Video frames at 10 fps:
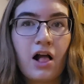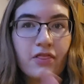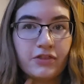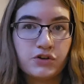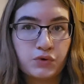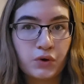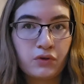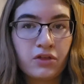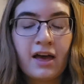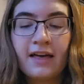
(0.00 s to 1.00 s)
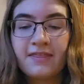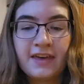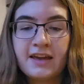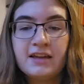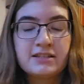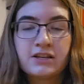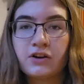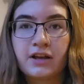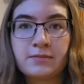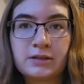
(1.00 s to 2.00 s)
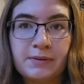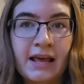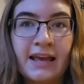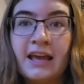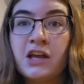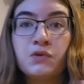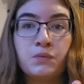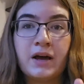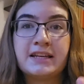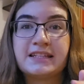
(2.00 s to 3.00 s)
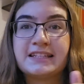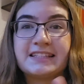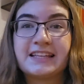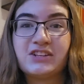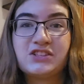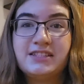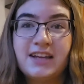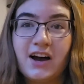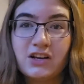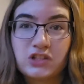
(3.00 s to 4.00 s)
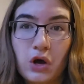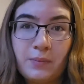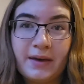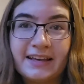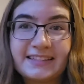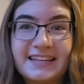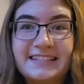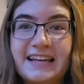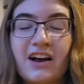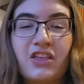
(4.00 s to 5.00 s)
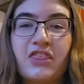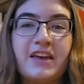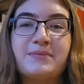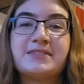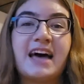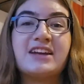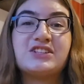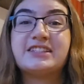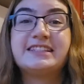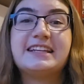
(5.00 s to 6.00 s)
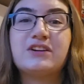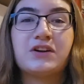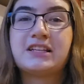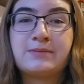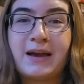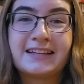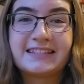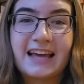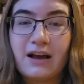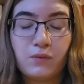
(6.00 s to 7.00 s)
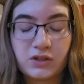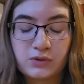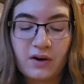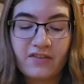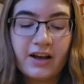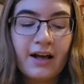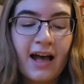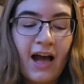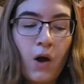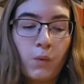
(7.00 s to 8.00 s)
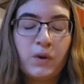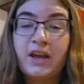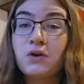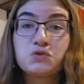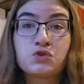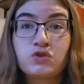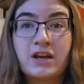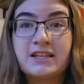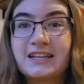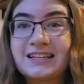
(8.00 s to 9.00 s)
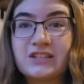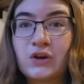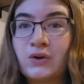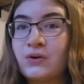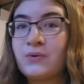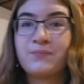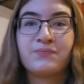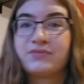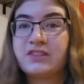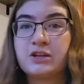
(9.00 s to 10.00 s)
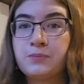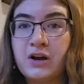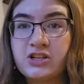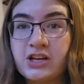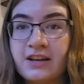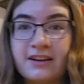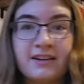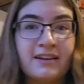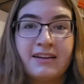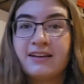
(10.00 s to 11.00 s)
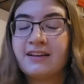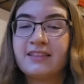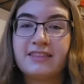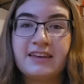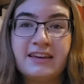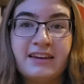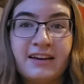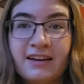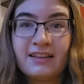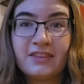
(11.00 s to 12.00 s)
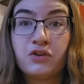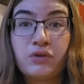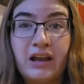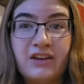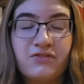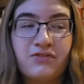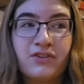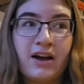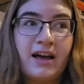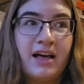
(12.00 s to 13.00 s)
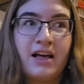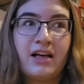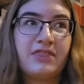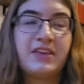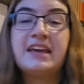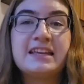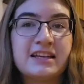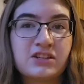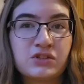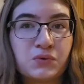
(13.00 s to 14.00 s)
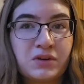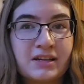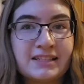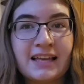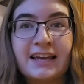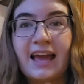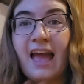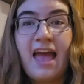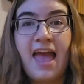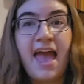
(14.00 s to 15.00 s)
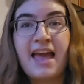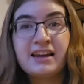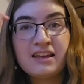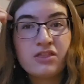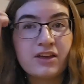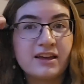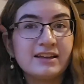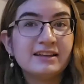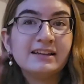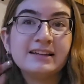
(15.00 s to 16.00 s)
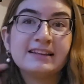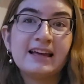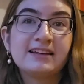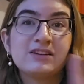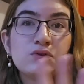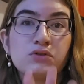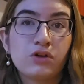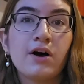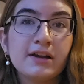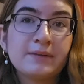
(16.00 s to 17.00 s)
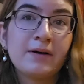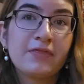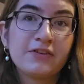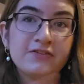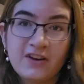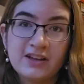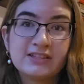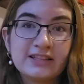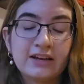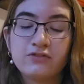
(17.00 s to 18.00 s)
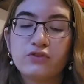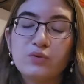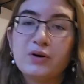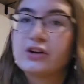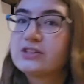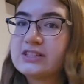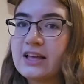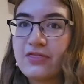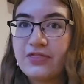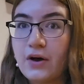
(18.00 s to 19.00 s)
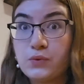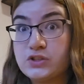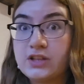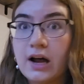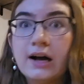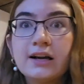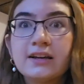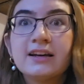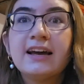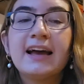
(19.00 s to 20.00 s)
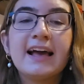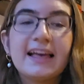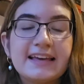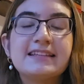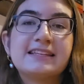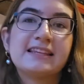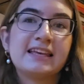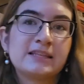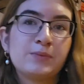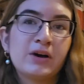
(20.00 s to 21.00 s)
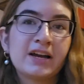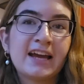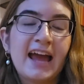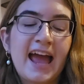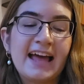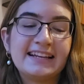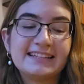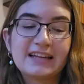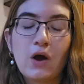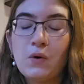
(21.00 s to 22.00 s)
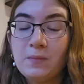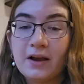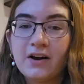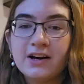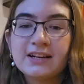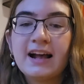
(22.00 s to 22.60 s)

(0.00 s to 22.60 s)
the truth. They did not come to play. It went into such dark topics and dark themes that I just did not expect whatsoever. We go straight into the depression, the grief, the eating disorders, like anything that you thought about the first like 4 books that was dark is in this book. And oh my god,